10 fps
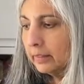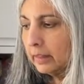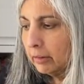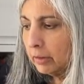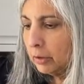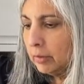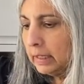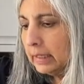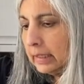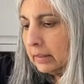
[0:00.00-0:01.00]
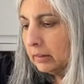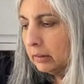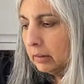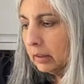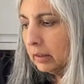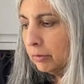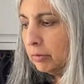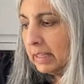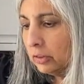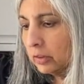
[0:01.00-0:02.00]
There are 3 little
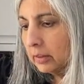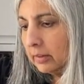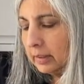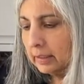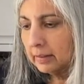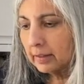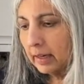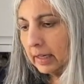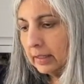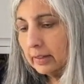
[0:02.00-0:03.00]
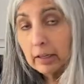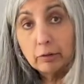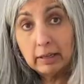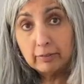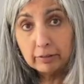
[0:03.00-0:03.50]
ridges inside, and they're great